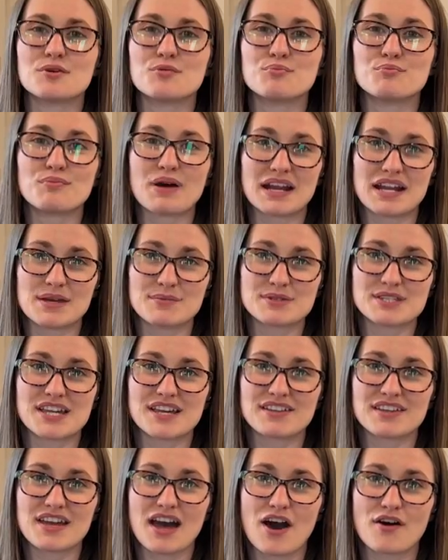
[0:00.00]
My name is
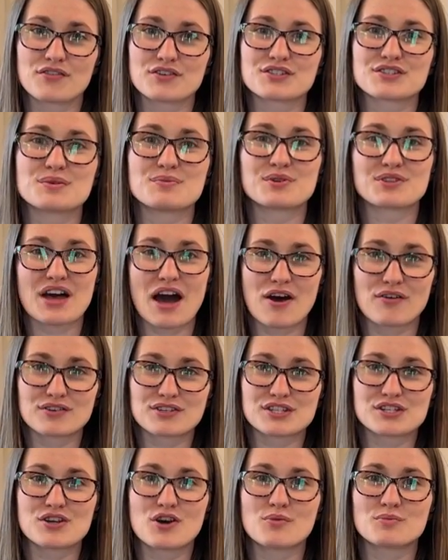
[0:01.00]
Haley Halverson with
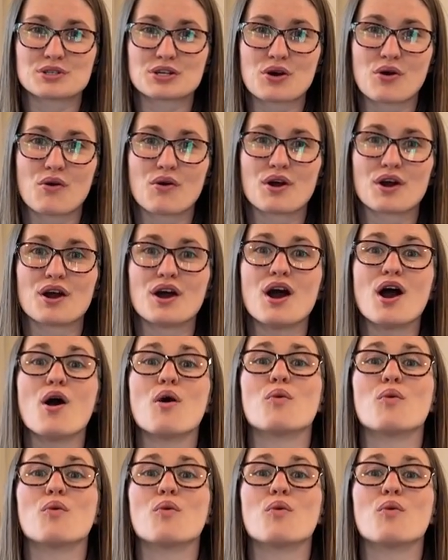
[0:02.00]
Halverson Home Decor.